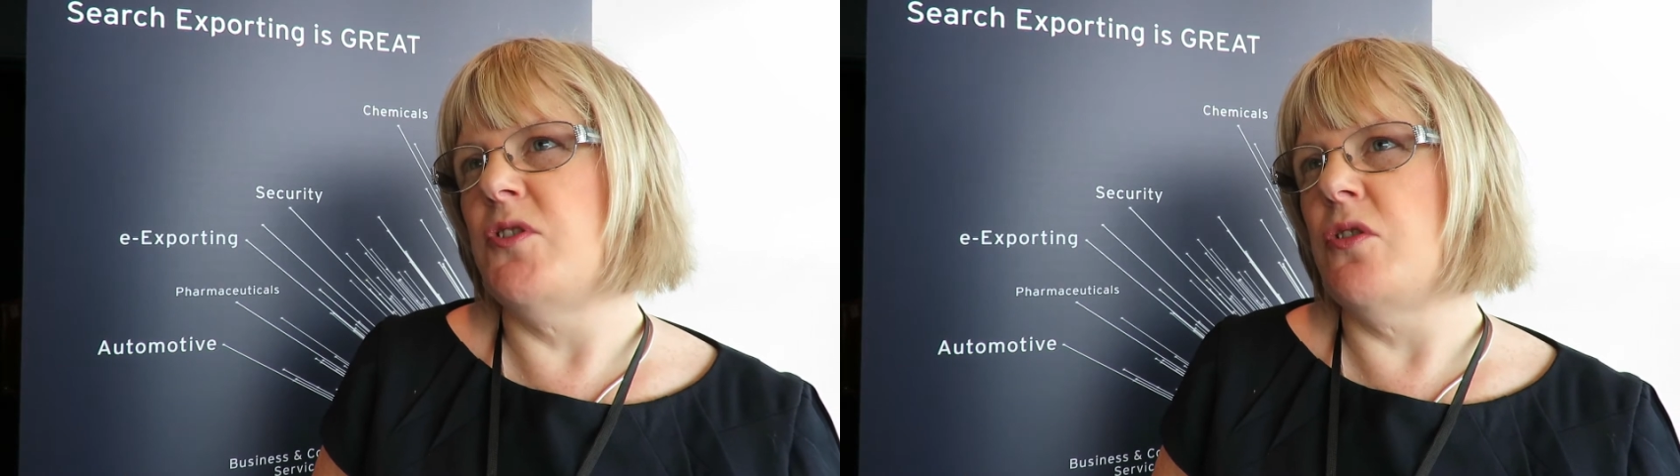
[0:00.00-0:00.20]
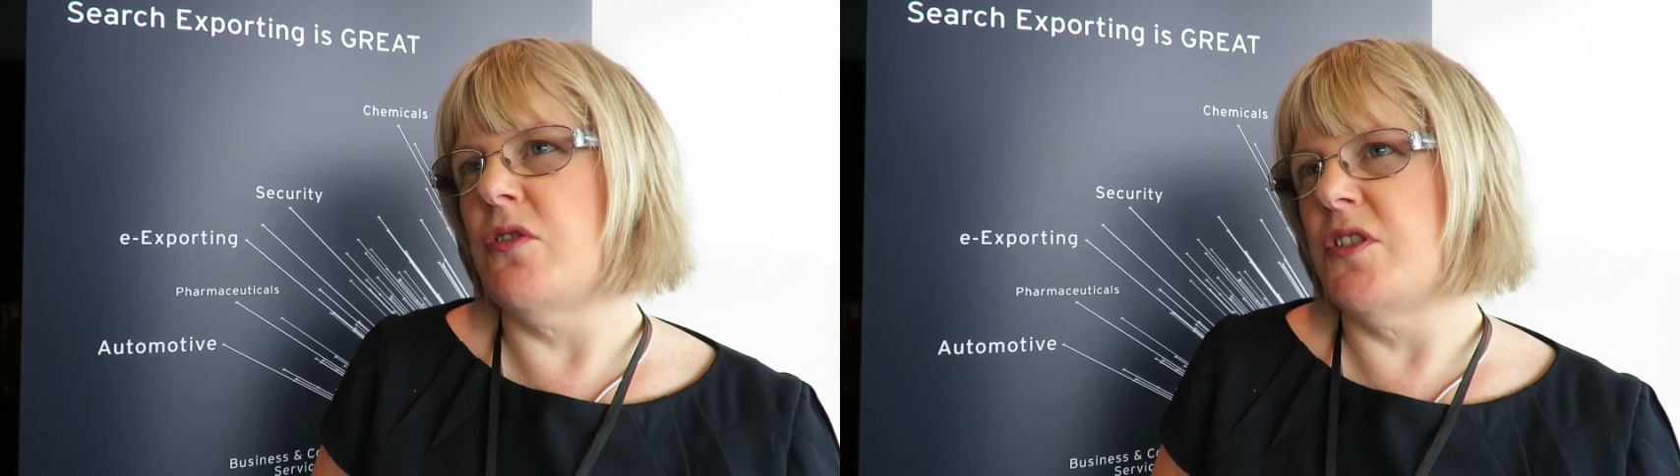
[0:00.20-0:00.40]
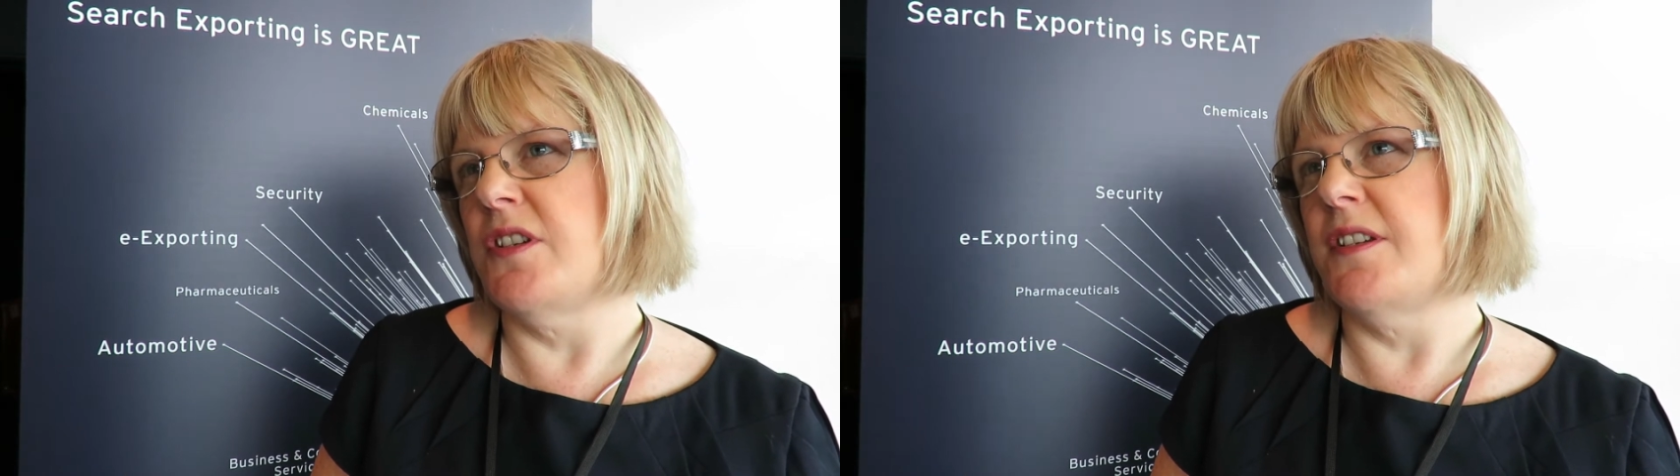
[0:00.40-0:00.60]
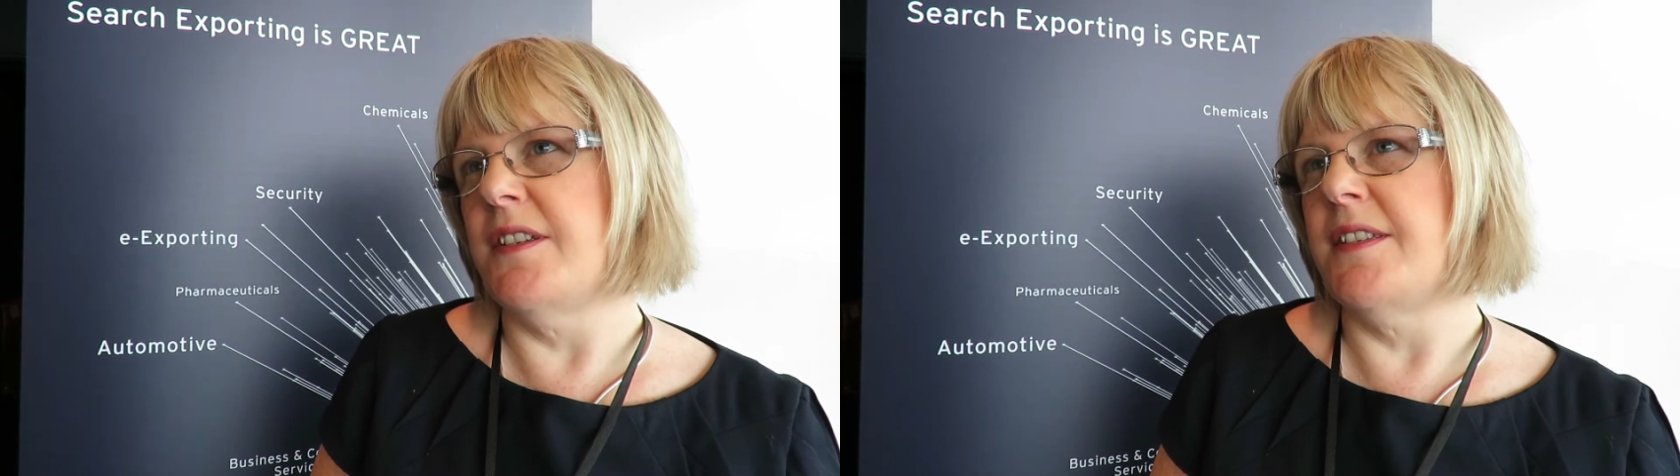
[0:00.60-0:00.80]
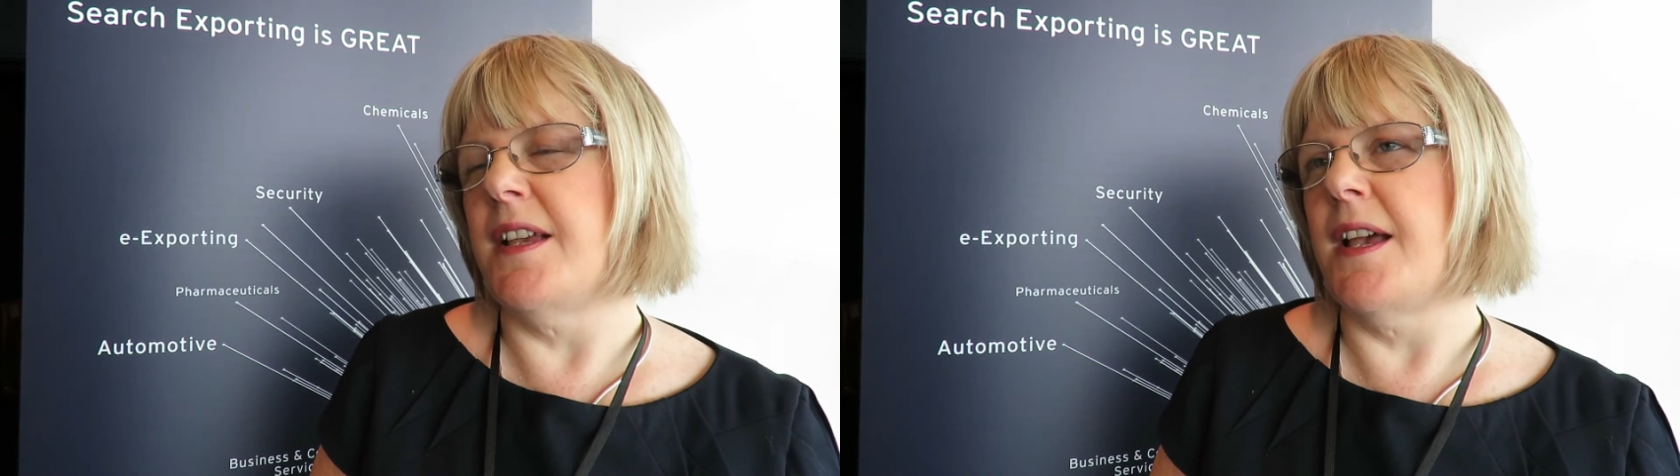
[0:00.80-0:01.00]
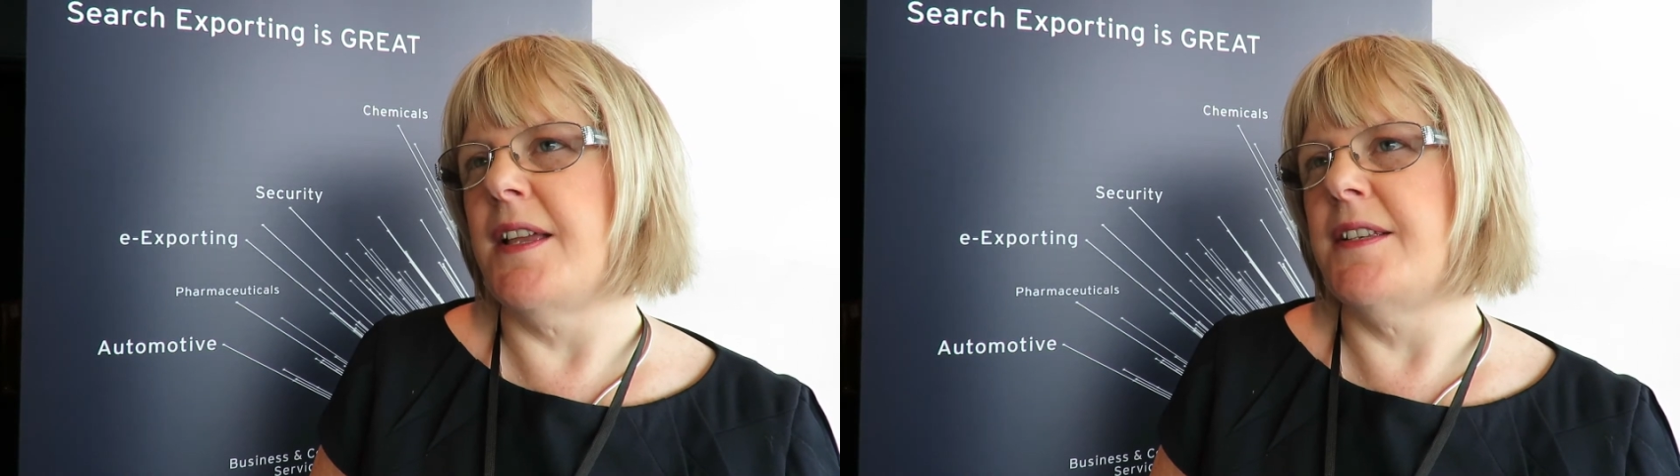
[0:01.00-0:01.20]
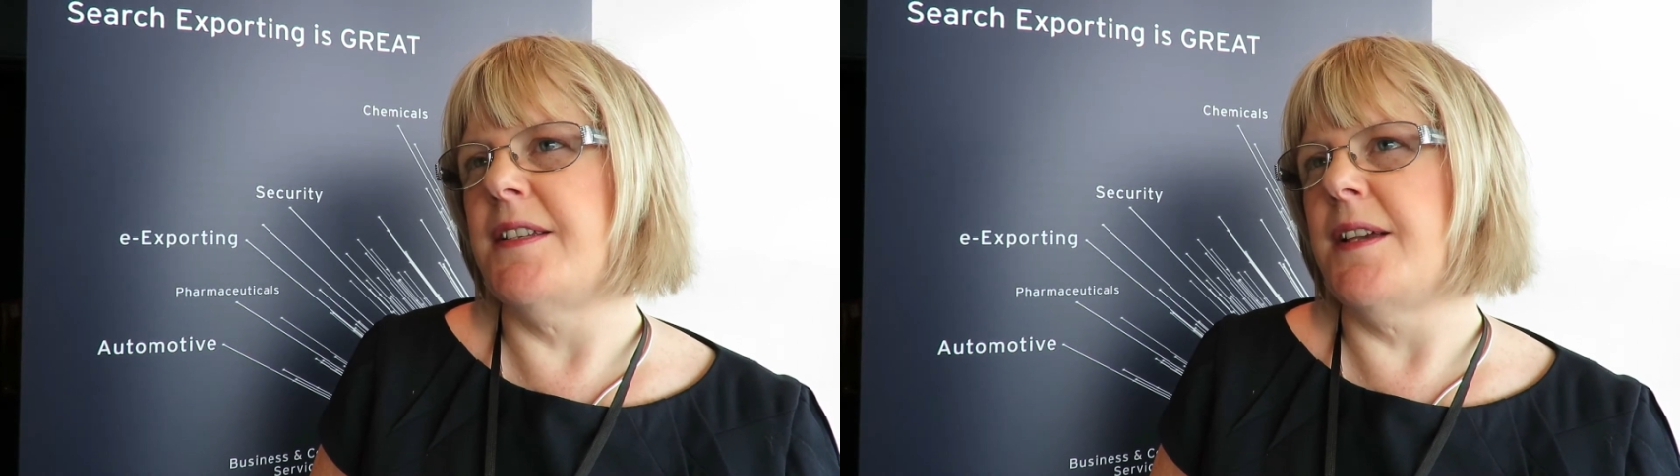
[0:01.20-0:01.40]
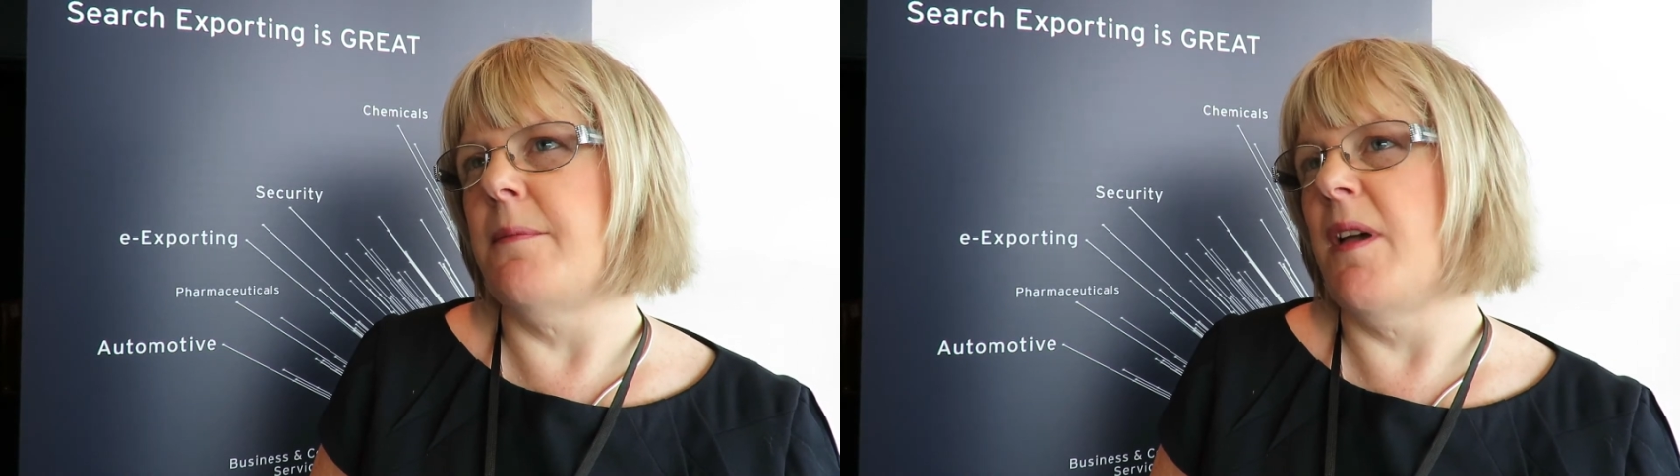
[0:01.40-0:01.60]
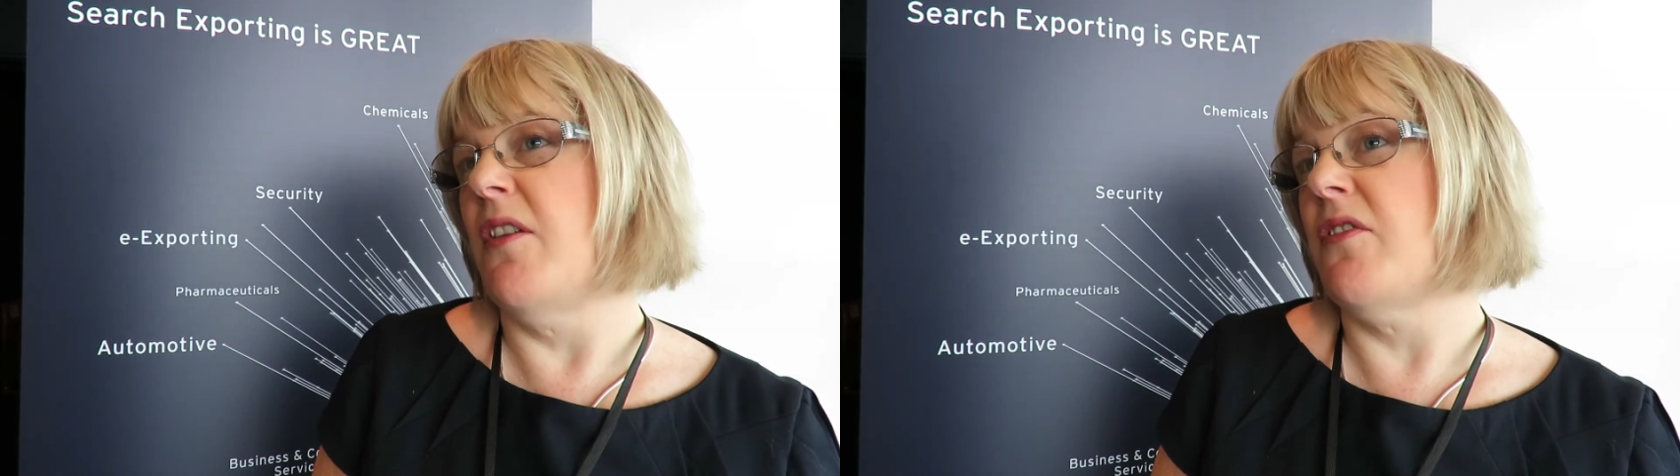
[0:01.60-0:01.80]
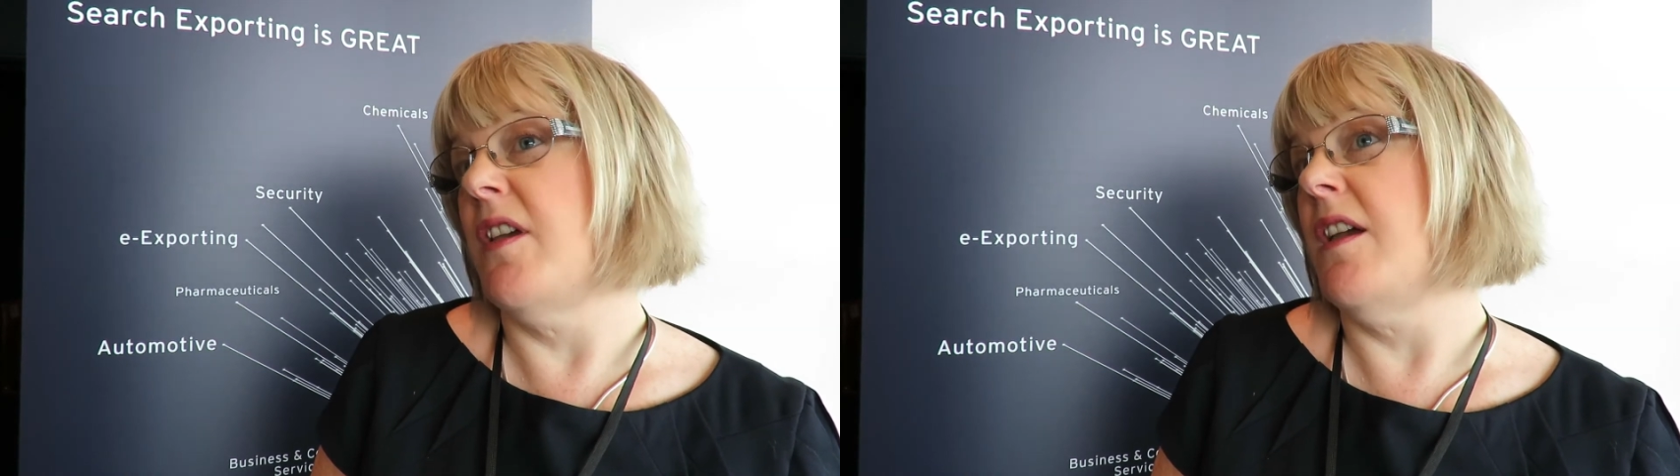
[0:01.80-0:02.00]
doctors and
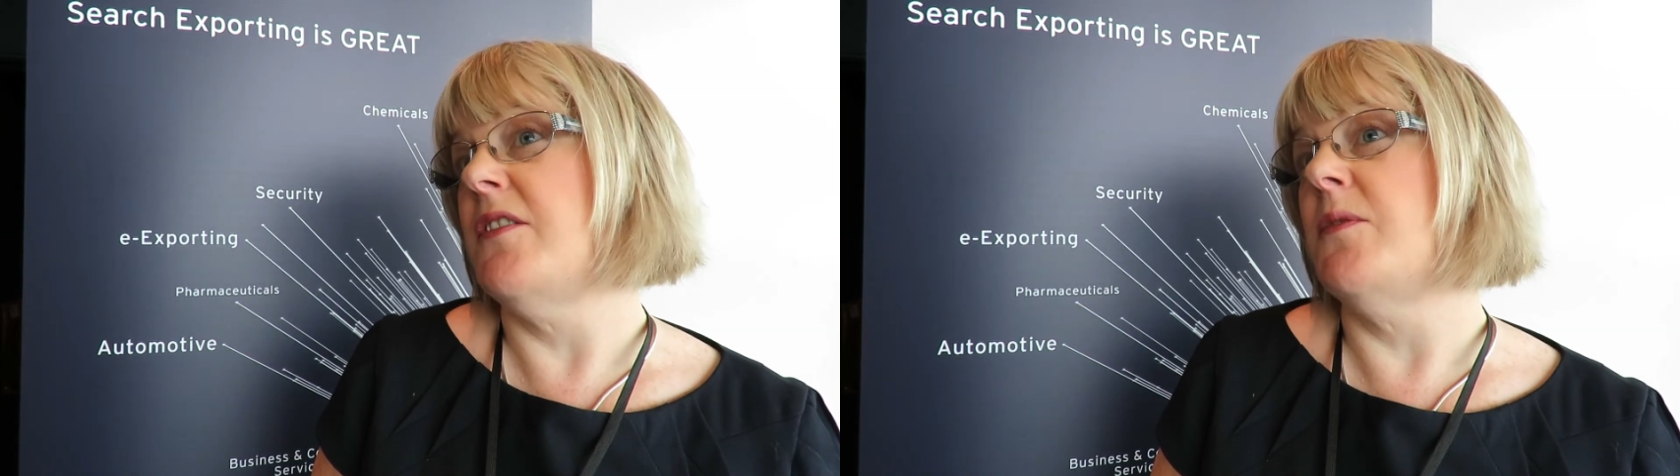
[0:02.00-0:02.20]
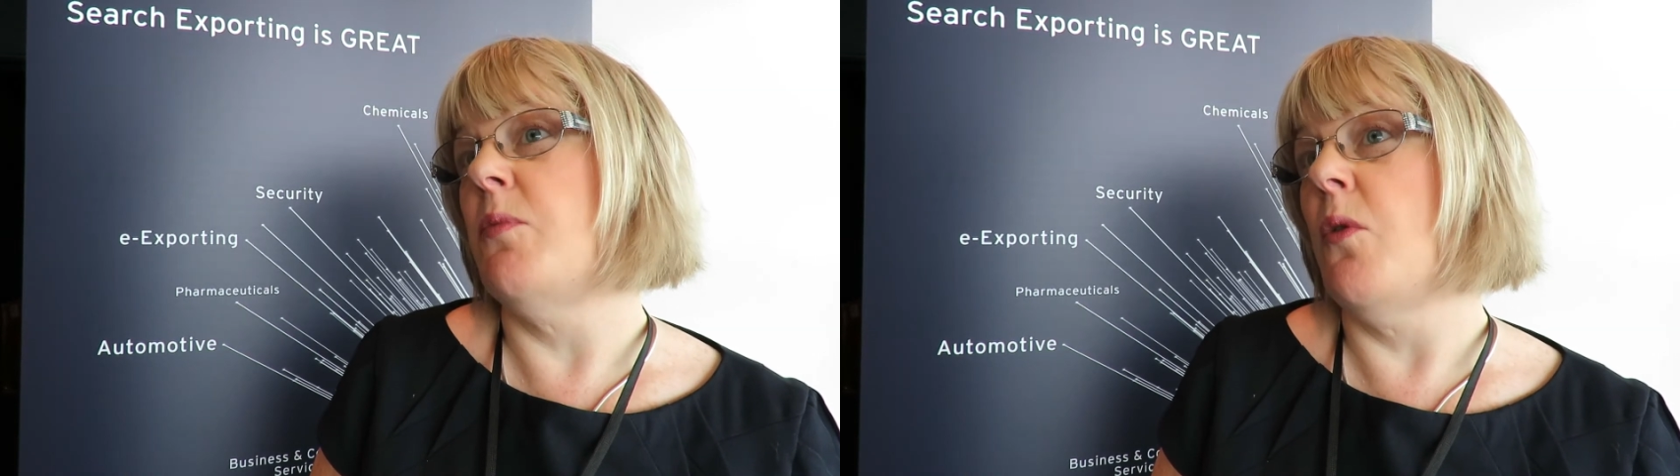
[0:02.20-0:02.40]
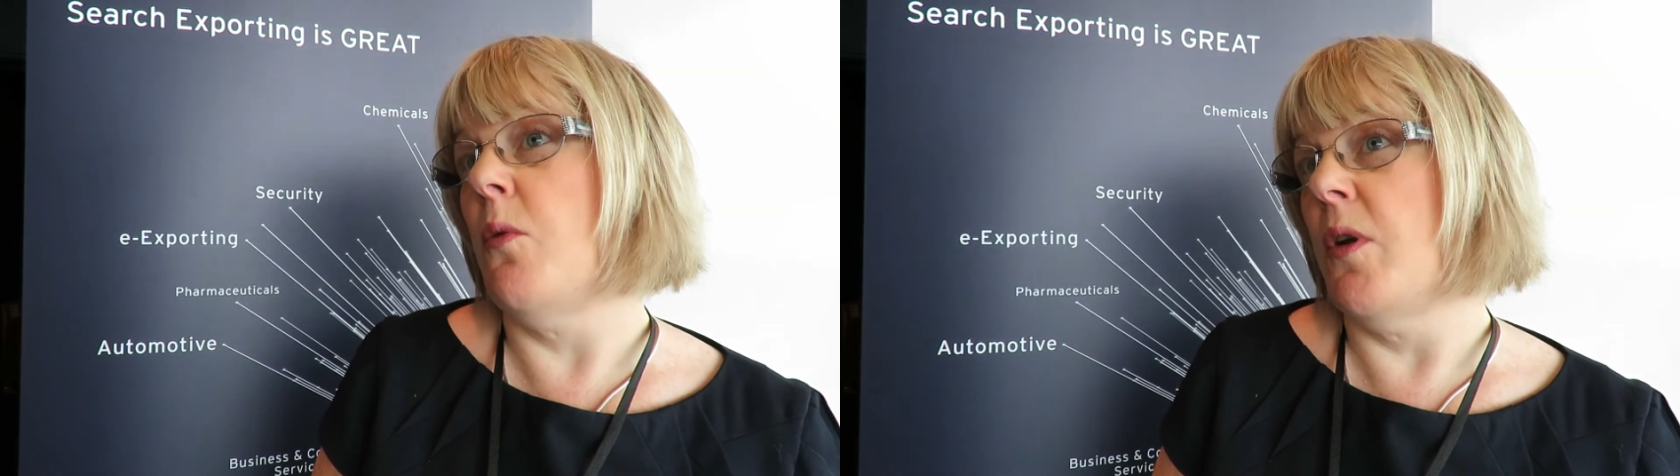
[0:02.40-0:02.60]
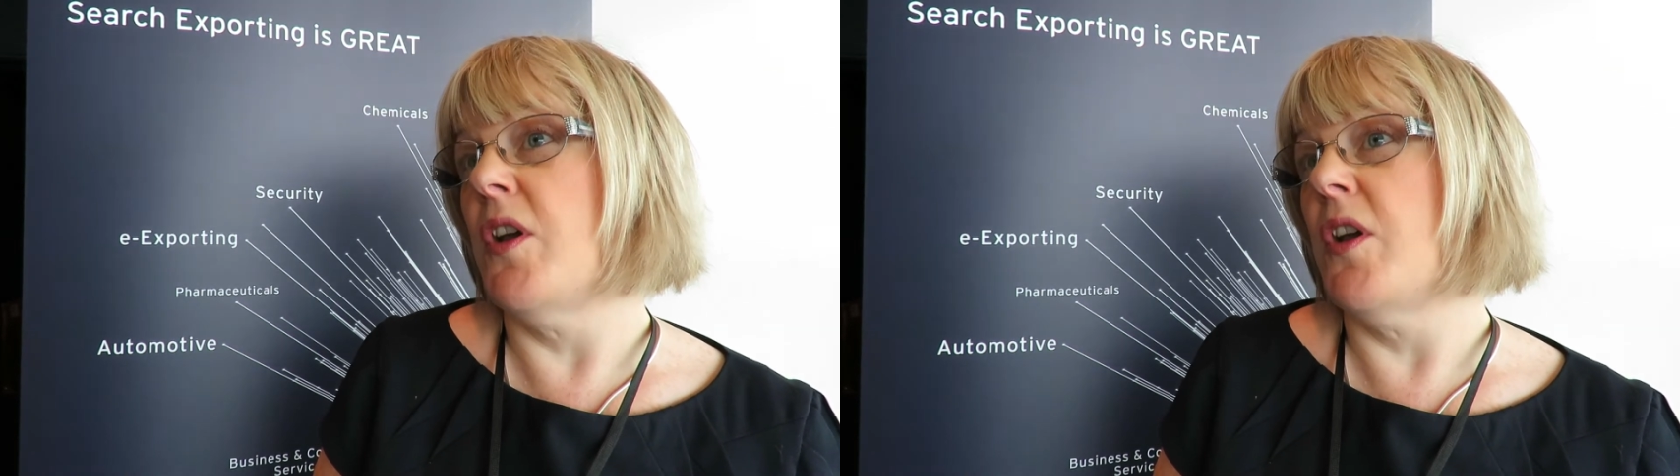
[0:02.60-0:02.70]
healthcare support